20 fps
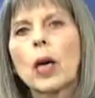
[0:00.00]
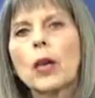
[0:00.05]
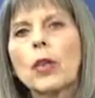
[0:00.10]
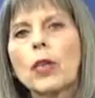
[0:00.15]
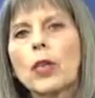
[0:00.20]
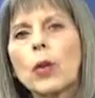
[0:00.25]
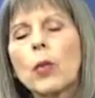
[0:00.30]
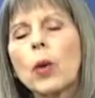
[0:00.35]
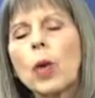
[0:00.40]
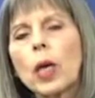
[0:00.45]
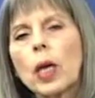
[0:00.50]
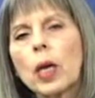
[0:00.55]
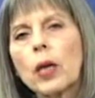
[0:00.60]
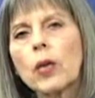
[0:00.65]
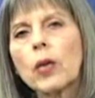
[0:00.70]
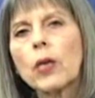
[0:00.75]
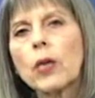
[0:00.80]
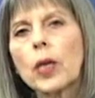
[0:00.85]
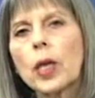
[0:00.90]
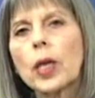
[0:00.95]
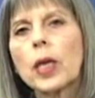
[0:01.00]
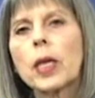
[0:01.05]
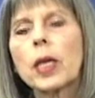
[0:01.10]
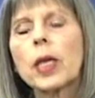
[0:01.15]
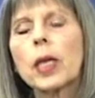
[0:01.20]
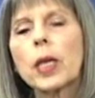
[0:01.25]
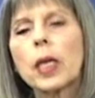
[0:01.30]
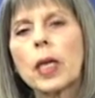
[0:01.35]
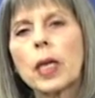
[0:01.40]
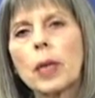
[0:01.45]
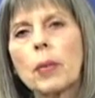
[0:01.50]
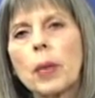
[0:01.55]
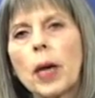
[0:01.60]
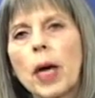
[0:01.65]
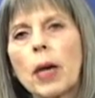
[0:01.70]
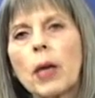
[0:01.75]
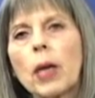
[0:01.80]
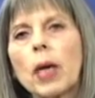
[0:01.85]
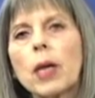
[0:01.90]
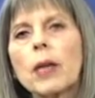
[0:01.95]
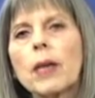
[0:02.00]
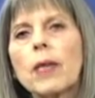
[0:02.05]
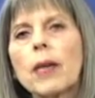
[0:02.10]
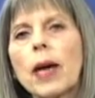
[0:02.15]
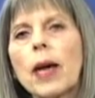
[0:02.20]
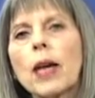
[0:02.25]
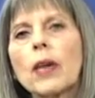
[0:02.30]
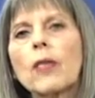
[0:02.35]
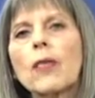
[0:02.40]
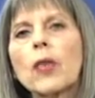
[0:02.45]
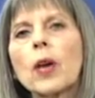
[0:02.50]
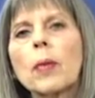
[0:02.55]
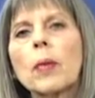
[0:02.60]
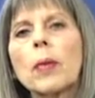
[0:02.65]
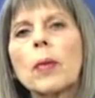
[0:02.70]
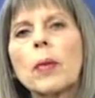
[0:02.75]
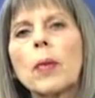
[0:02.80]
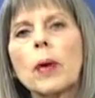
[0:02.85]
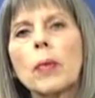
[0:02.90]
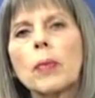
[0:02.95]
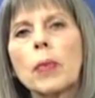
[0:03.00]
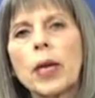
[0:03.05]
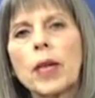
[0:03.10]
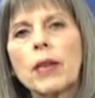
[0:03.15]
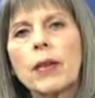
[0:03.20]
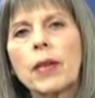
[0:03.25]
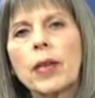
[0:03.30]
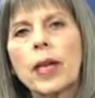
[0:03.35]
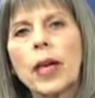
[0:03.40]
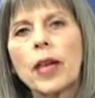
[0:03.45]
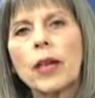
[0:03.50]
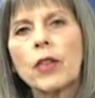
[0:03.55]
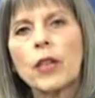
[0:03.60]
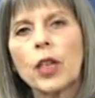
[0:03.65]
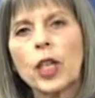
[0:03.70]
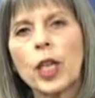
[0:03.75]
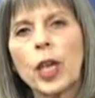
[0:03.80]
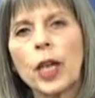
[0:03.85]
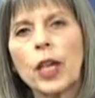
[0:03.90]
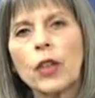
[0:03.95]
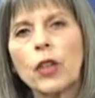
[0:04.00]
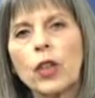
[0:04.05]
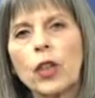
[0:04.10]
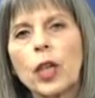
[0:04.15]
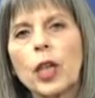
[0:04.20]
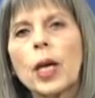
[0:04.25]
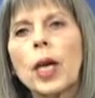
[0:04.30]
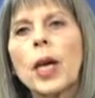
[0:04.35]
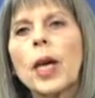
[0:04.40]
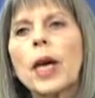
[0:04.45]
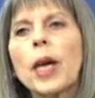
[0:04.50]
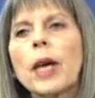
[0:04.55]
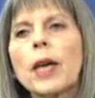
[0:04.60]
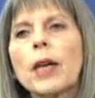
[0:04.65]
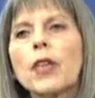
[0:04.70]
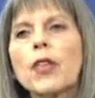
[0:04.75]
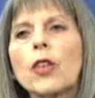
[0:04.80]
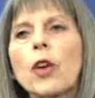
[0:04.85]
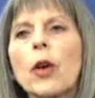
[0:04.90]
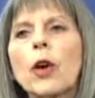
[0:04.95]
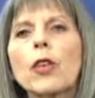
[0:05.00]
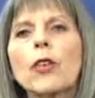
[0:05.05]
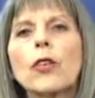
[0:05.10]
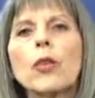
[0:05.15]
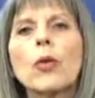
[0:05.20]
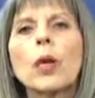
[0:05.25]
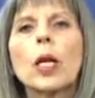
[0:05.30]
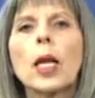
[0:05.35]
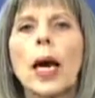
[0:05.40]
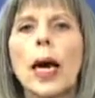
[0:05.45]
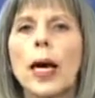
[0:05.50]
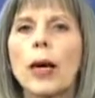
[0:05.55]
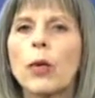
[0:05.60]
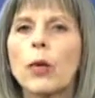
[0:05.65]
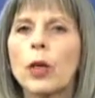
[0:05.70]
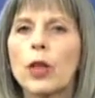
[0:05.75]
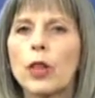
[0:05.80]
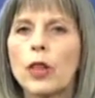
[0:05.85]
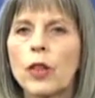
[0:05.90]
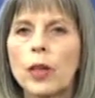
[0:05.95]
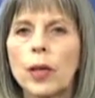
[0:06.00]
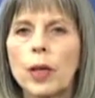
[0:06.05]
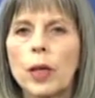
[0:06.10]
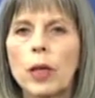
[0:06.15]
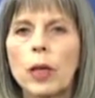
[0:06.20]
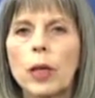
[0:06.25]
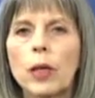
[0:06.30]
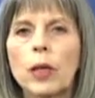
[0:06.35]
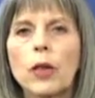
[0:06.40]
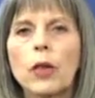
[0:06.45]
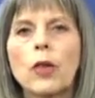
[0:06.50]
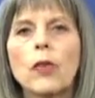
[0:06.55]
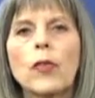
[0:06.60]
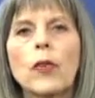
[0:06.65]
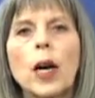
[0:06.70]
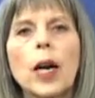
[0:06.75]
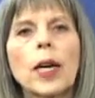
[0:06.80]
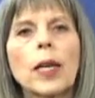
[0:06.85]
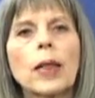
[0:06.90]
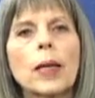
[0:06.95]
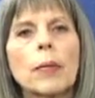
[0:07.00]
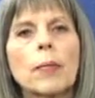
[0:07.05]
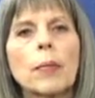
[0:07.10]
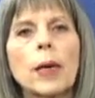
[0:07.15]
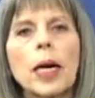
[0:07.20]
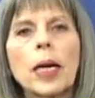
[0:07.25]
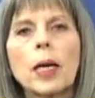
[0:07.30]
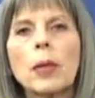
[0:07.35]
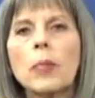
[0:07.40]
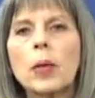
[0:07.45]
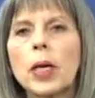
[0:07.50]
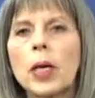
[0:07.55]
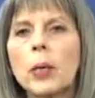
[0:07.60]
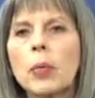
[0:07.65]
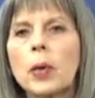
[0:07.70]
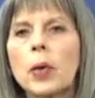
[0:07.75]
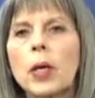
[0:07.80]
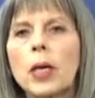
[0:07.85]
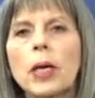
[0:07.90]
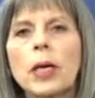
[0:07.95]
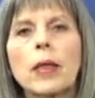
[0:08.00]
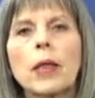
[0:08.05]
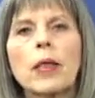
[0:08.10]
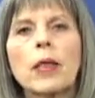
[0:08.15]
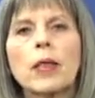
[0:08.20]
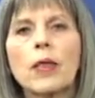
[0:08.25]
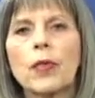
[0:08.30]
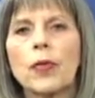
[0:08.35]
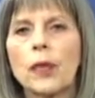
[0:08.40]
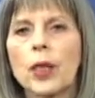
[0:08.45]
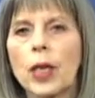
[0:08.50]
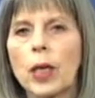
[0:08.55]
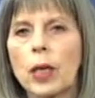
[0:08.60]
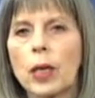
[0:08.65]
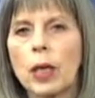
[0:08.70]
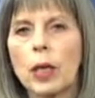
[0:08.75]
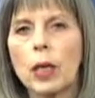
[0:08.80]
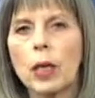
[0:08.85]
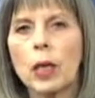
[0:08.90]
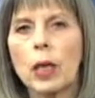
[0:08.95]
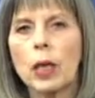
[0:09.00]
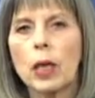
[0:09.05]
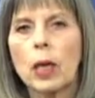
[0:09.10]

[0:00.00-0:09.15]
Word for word: So one other thing to, to think about aside from basic education is also a language skill. You'll find that many people in this field